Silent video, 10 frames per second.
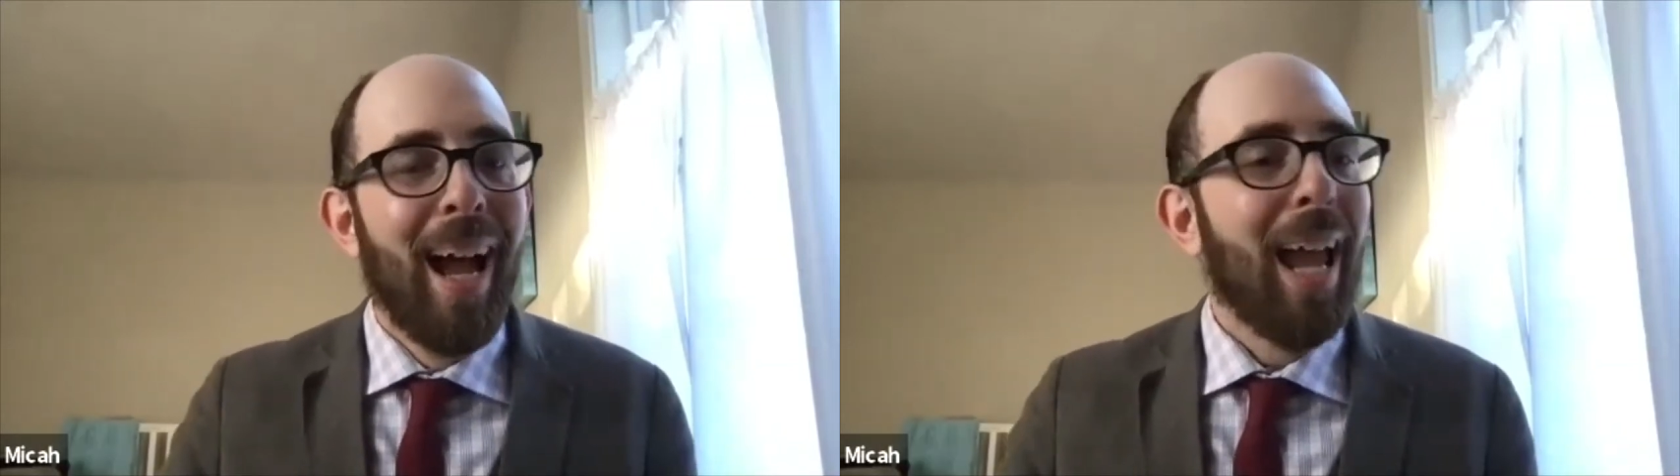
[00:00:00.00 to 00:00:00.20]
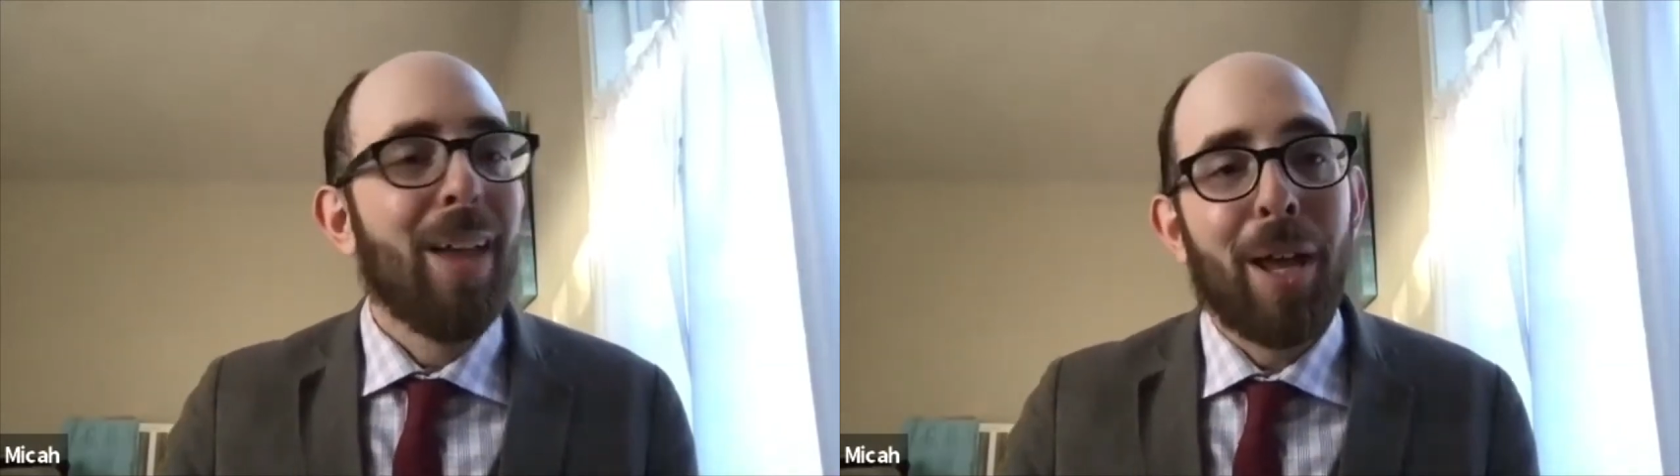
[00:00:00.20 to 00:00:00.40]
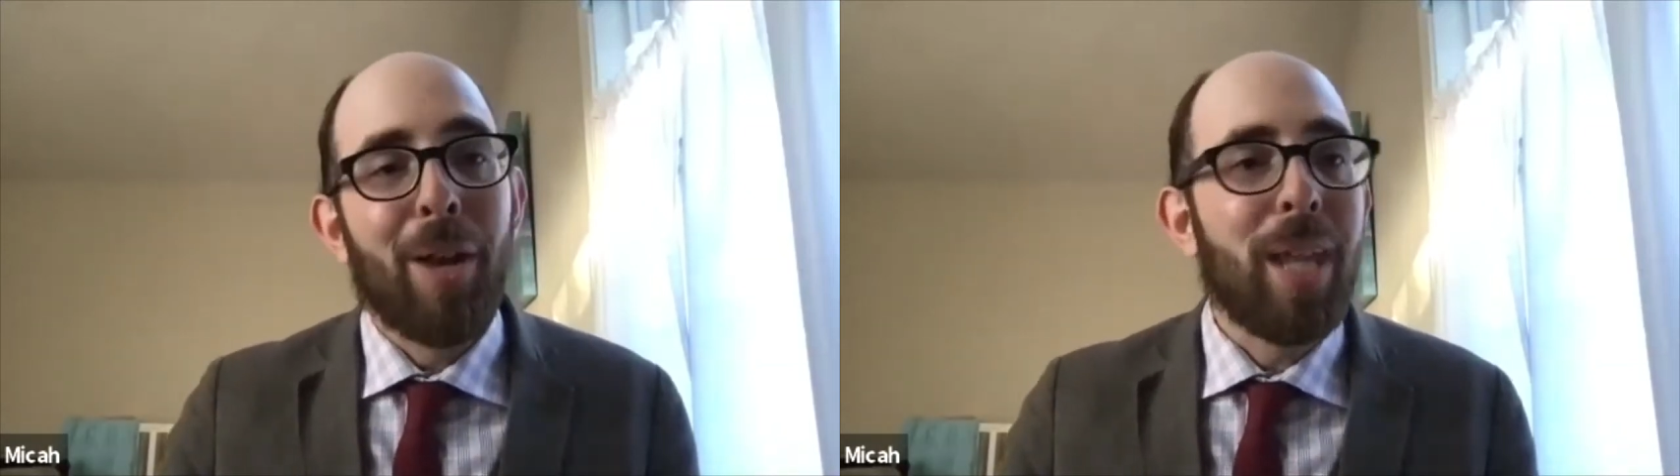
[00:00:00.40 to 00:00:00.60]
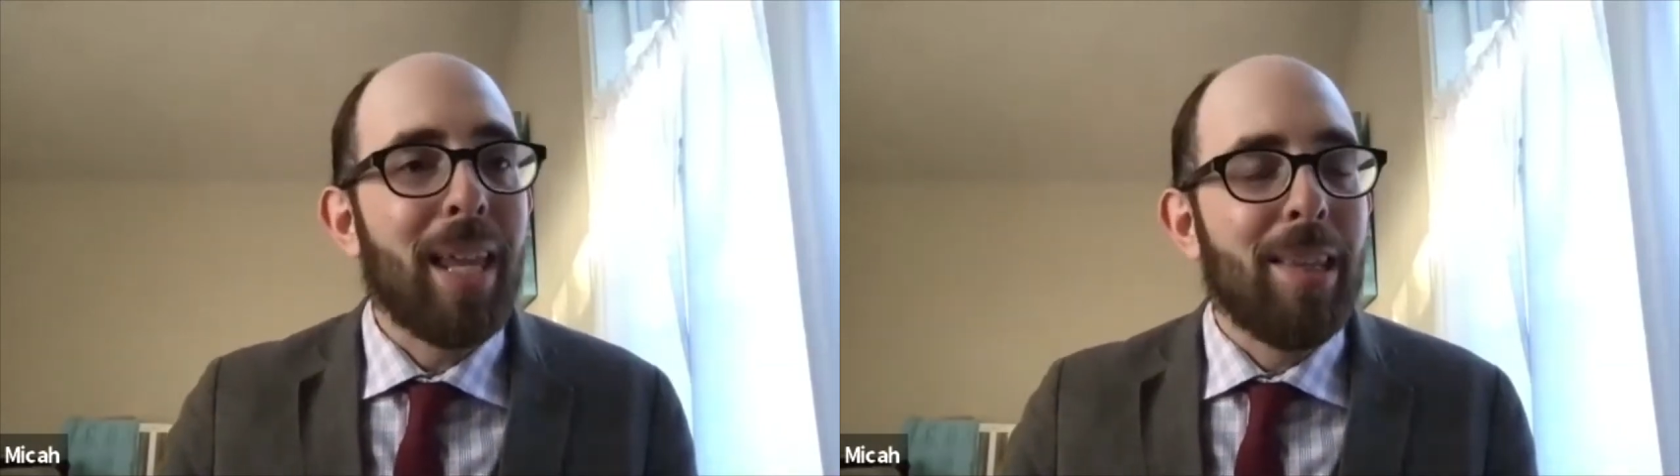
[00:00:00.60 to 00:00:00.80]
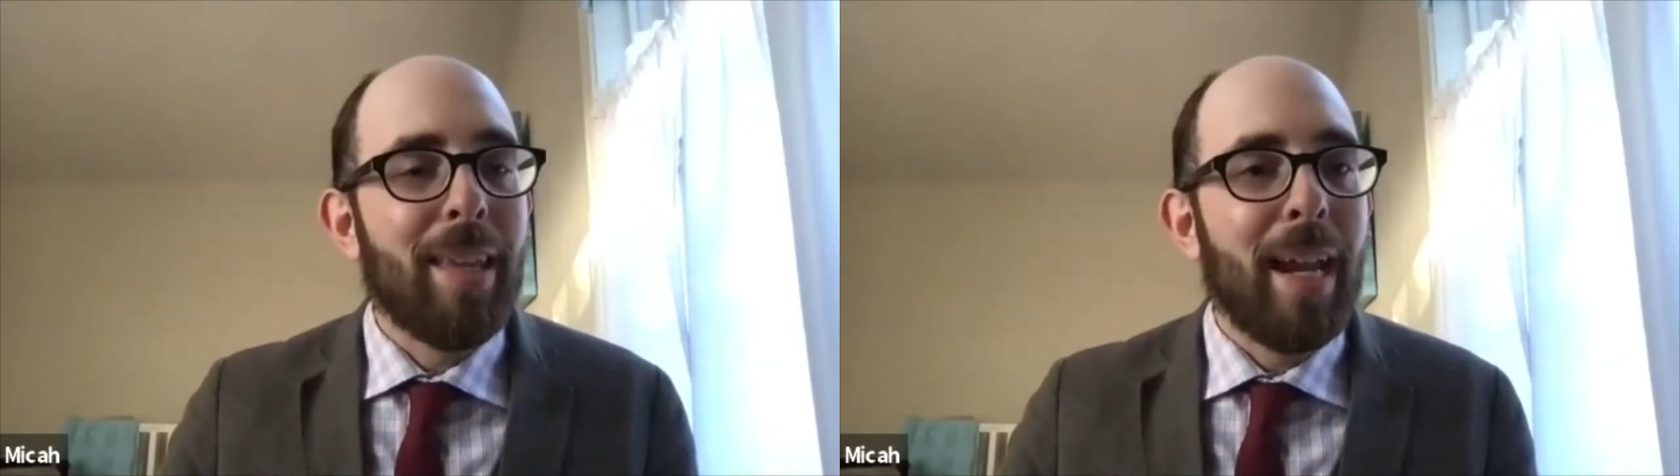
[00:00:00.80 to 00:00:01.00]
If I don't
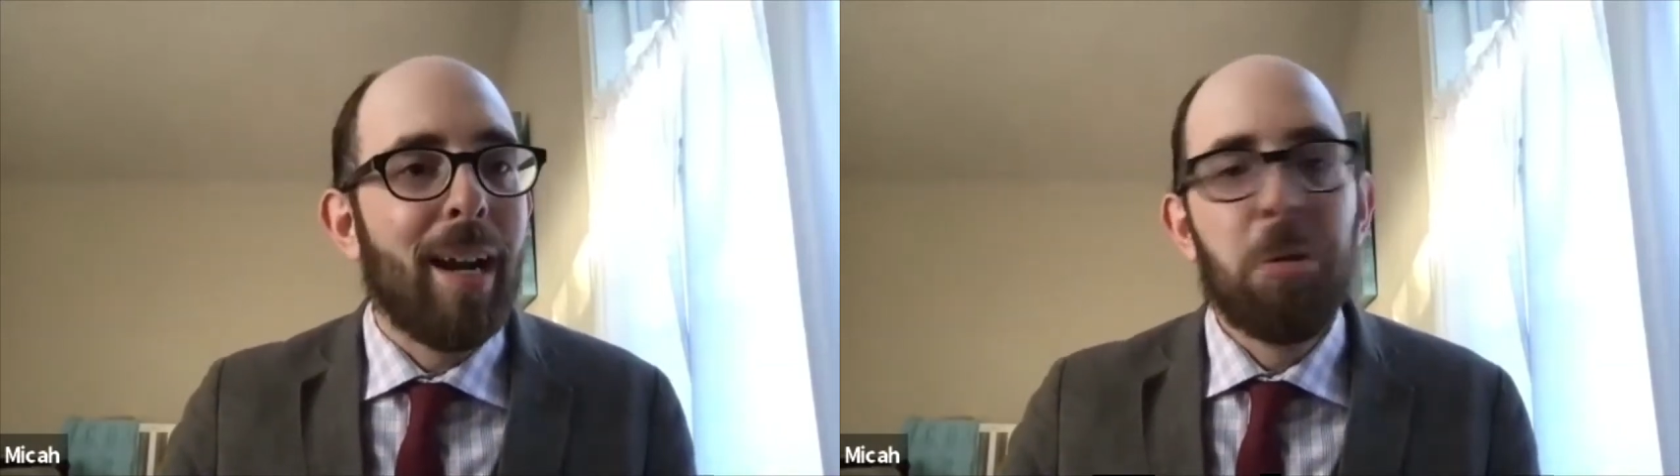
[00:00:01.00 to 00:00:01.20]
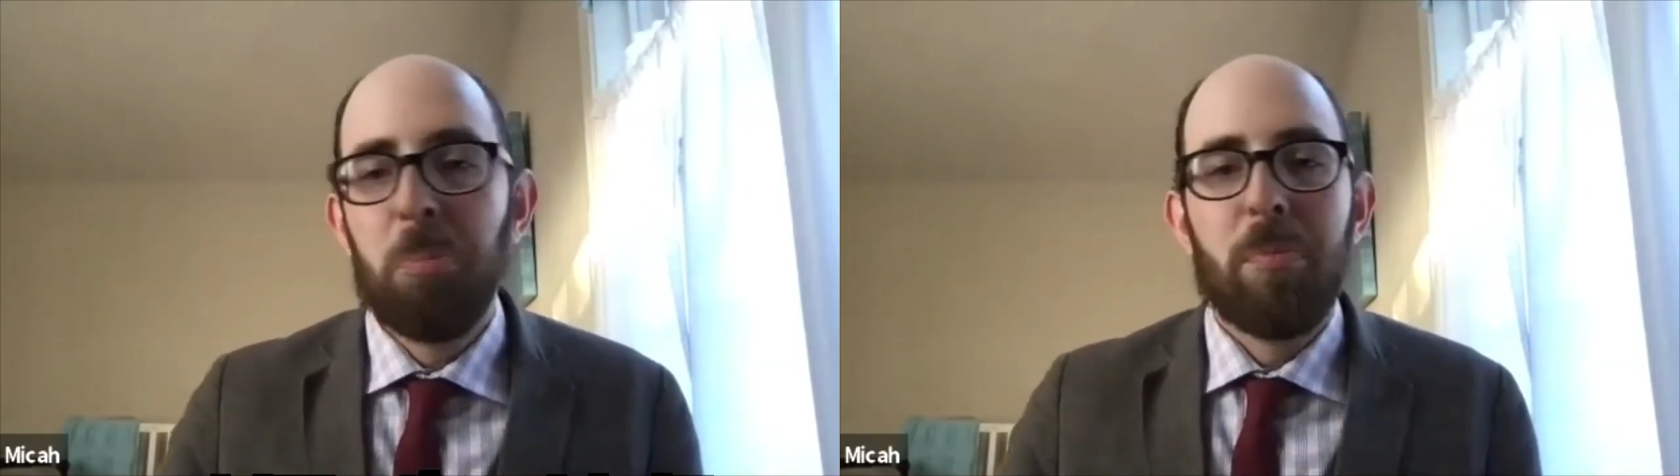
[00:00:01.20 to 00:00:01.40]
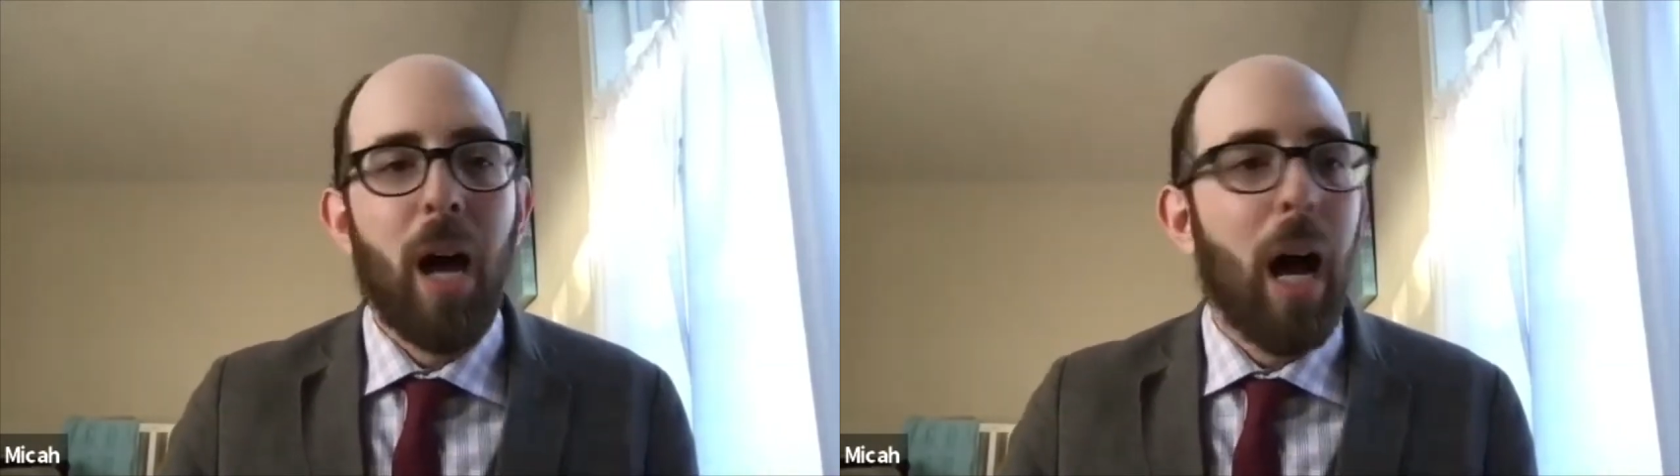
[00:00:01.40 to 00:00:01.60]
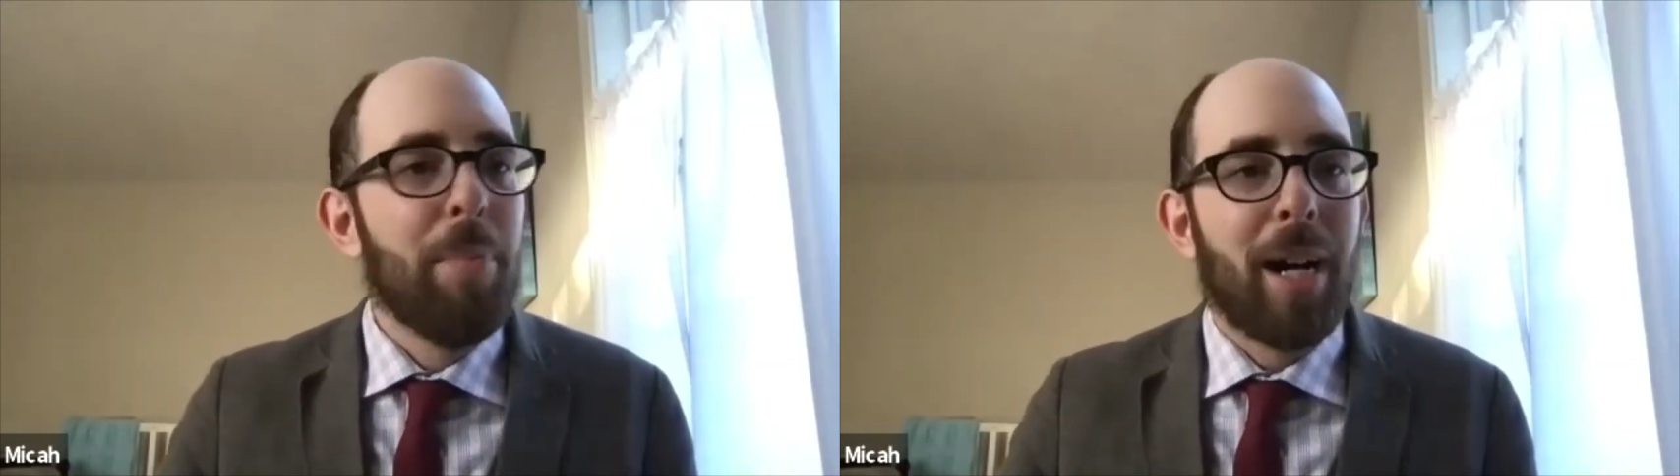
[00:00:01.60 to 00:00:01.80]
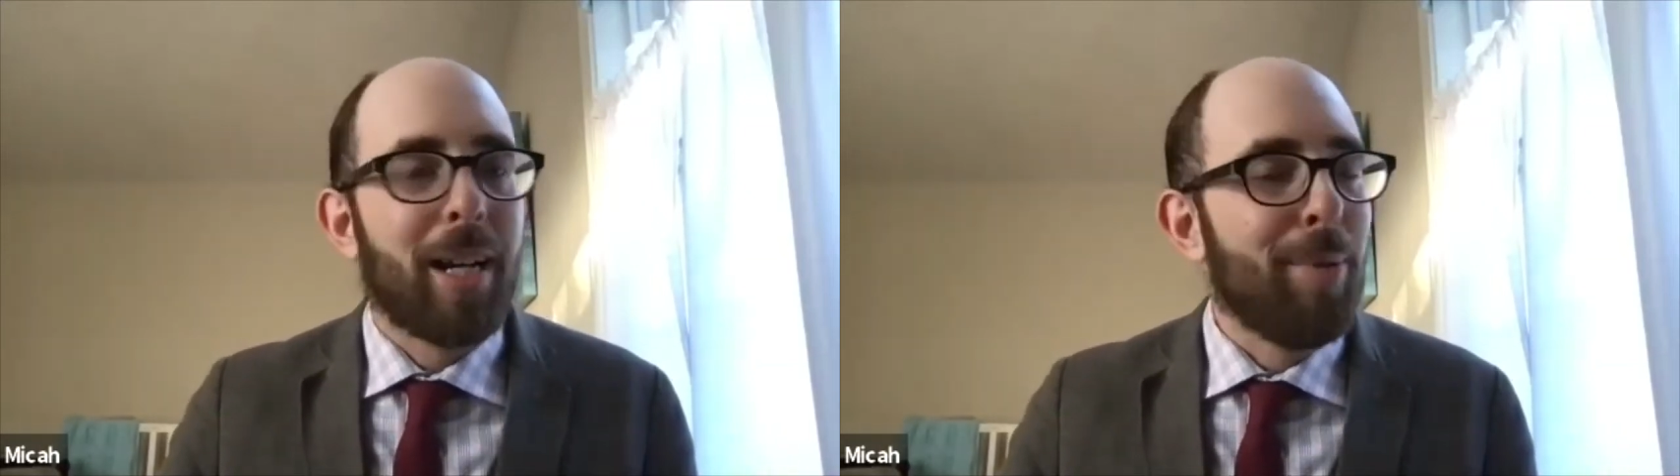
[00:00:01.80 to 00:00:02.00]
get in there, I'm not